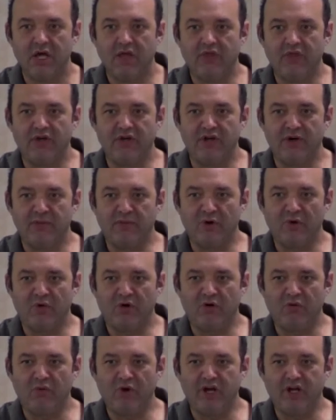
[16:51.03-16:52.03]
And the number
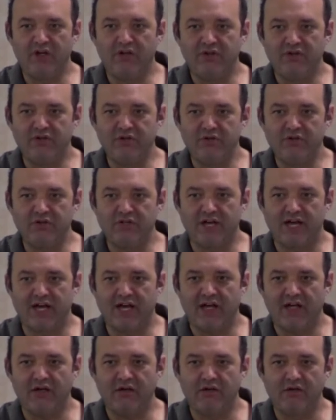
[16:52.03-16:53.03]
one way to do
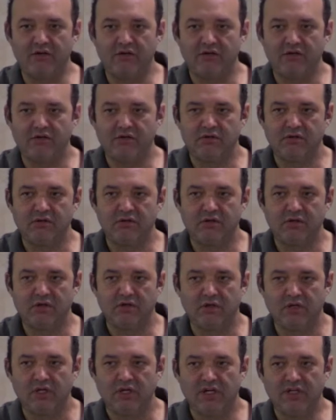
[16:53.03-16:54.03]
that
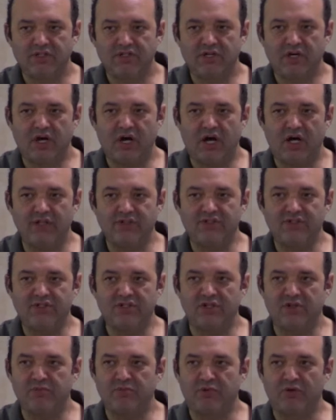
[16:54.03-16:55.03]
is
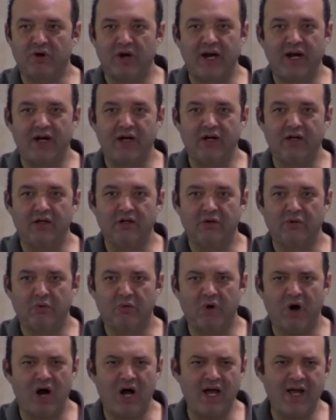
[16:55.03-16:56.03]
constant prayer.
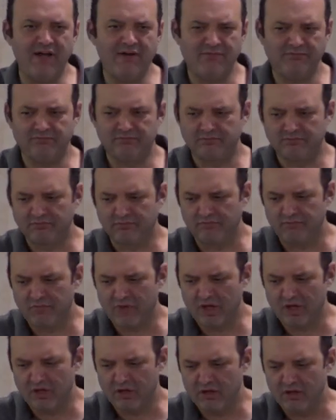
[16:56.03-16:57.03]
Why?
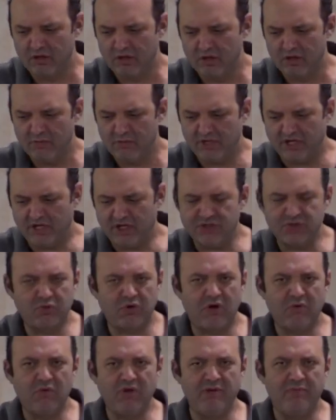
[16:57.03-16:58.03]
Because
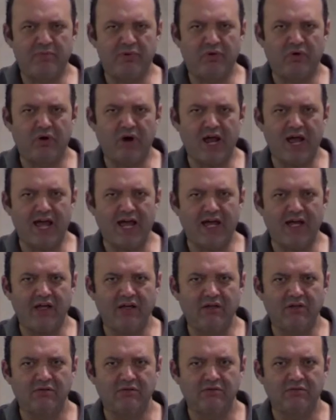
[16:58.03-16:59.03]
when we pray,
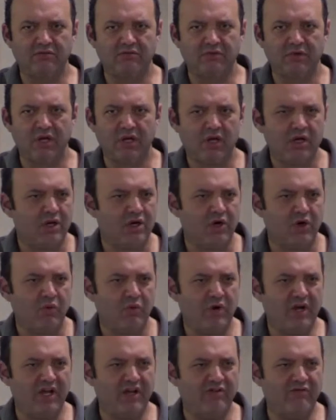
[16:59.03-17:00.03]

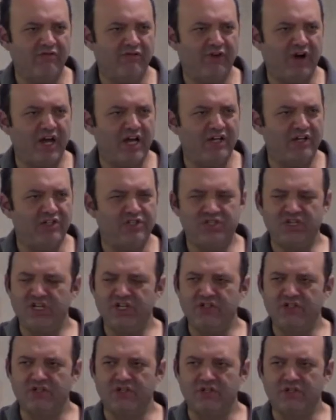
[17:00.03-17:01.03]
we invite
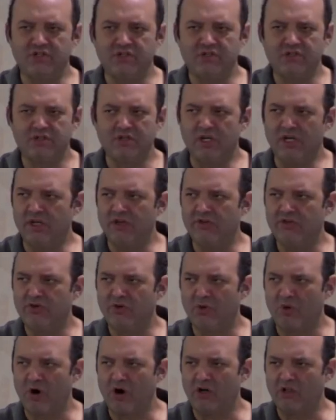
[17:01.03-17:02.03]
Jesus
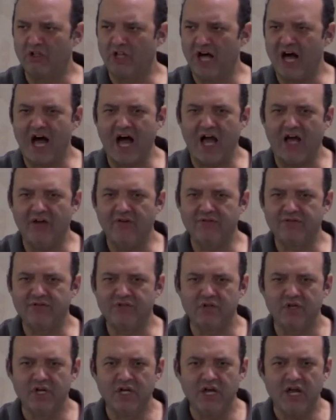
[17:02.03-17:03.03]
into our
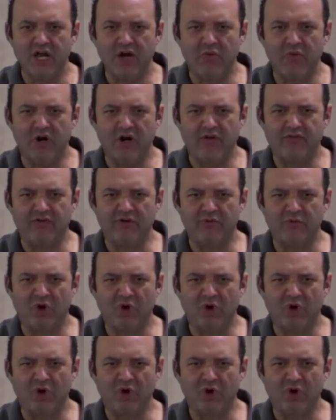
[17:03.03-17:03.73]
lives in whatever